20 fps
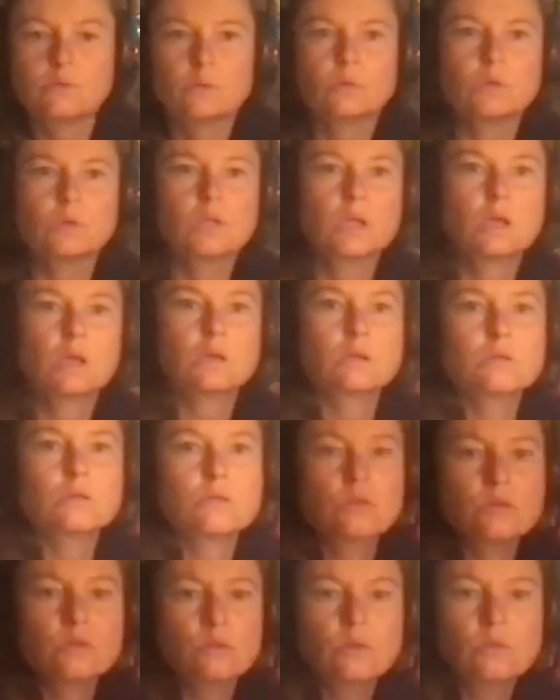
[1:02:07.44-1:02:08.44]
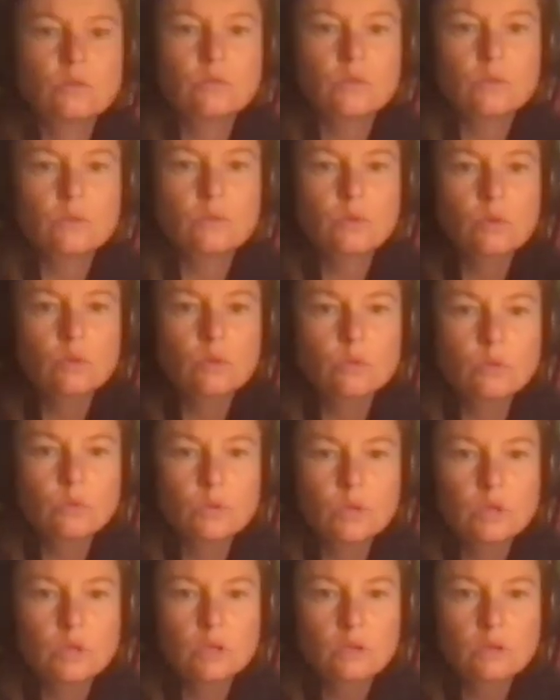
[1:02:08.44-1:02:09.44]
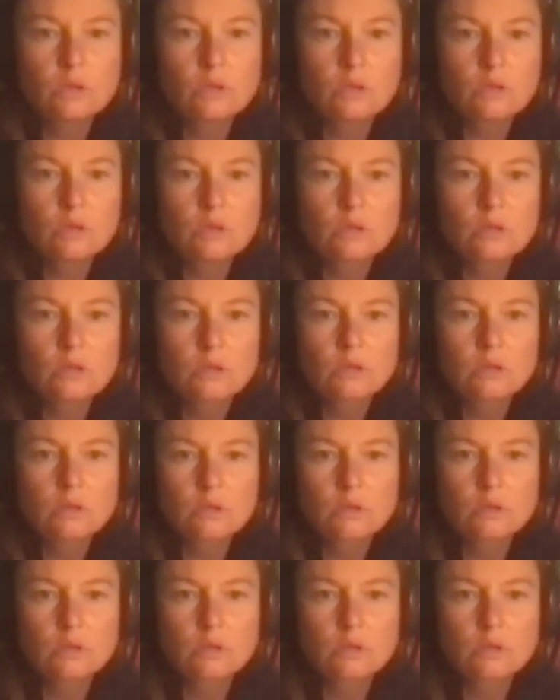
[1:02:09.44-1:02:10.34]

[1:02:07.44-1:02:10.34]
if you want, I can turn off the recording here.